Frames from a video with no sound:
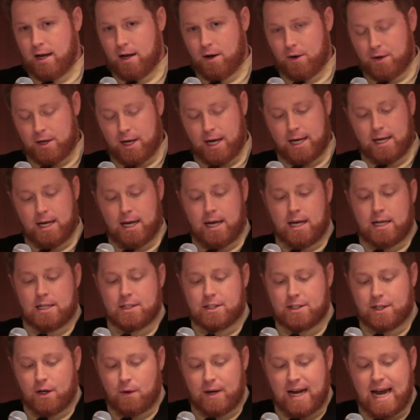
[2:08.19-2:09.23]
Okay,
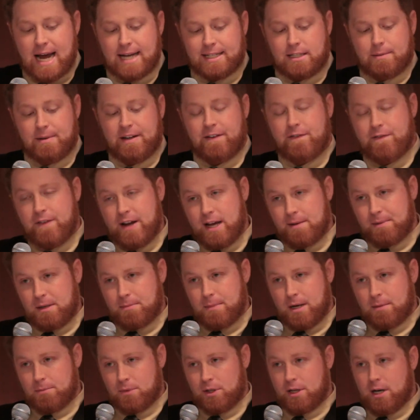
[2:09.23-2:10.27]
so it has to be a family
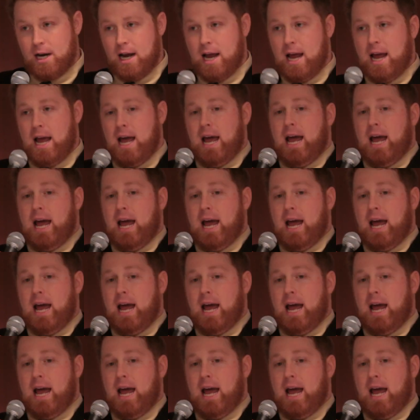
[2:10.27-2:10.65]
member,